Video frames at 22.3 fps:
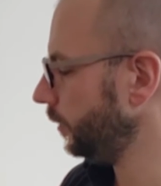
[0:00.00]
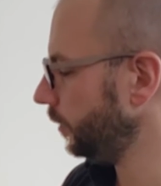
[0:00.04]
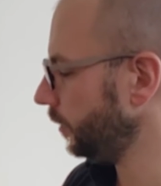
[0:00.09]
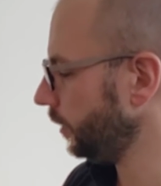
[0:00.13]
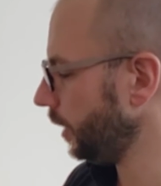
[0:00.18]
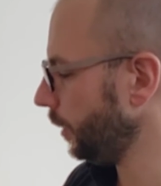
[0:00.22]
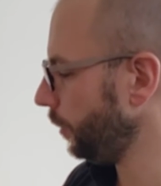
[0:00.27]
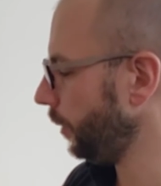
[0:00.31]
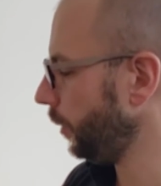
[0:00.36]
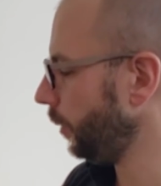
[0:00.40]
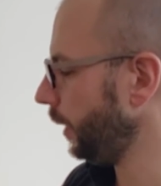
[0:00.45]

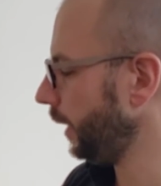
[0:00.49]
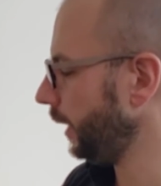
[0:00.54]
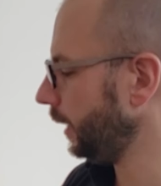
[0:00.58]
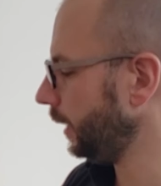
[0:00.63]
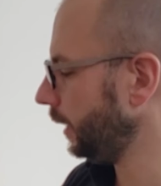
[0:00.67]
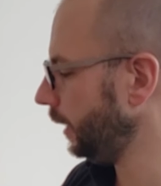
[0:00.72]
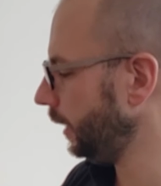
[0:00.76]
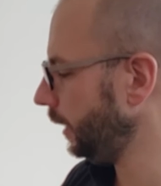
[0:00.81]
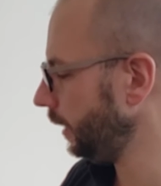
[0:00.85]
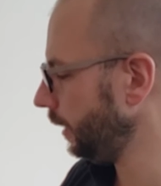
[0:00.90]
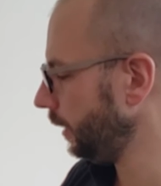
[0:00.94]
skip a white
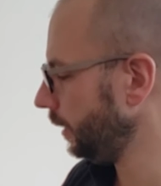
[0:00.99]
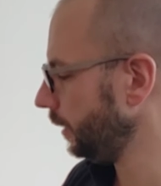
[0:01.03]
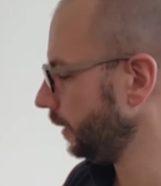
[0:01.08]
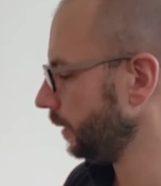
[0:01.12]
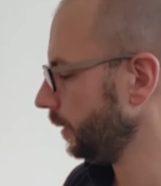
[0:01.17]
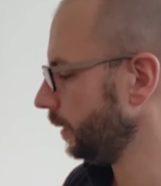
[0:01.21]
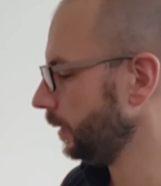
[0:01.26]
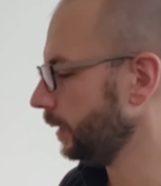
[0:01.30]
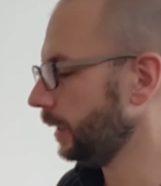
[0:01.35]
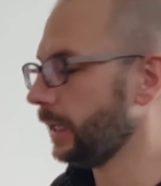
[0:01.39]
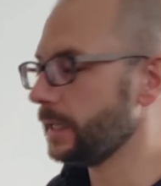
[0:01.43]
key.
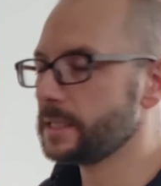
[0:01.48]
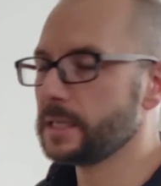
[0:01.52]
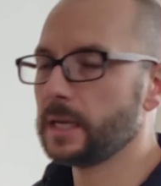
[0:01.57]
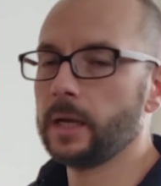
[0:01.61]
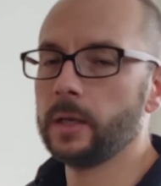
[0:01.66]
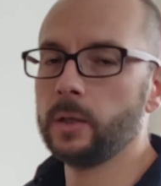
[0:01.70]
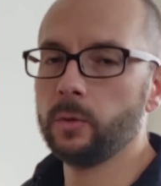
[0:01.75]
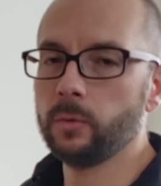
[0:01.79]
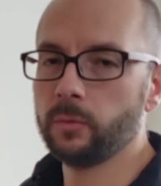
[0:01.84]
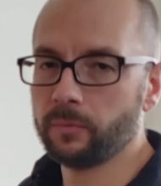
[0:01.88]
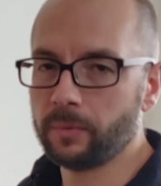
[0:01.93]
That's
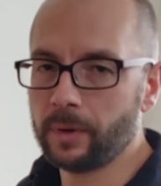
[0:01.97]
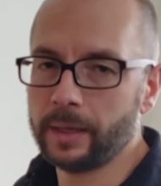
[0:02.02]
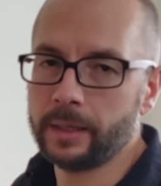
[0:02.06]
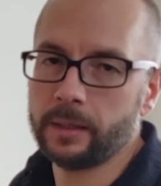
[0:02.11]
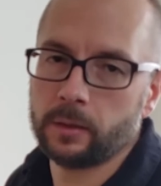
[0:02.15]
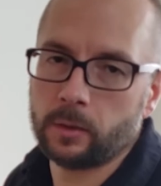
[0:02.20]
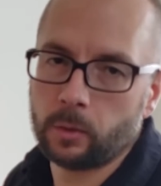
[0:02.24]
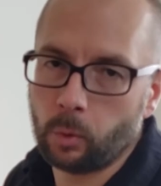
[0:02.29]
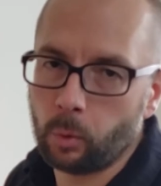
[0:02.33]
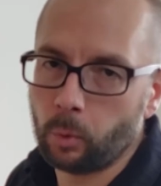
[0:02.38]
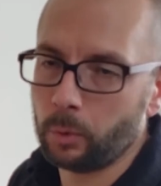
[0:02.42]
how you find
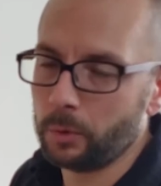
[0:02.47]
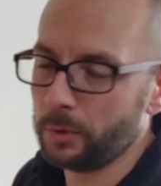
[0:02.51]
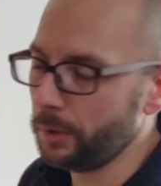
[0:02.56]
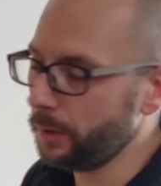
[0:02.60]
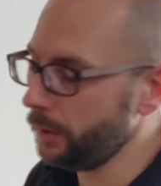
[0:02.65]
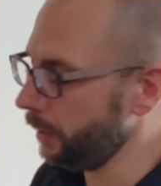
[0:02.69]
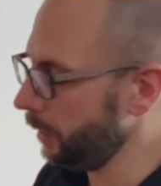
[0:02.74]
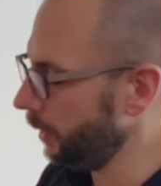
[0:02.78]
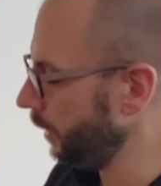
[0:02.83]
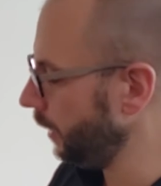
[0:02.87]
a chord.